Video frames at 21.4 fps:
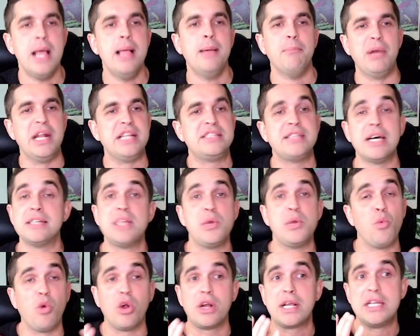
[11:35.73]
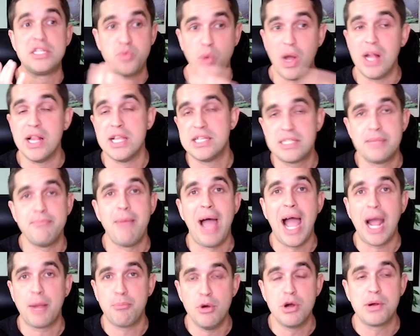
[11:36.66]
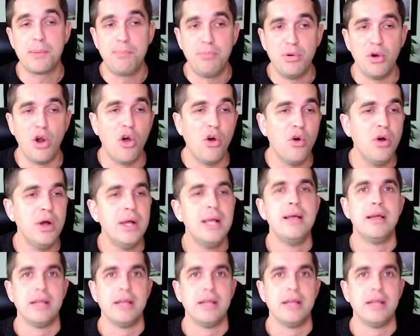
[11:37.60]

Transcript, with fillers: but it doesn't work as well as the MacBook Pro.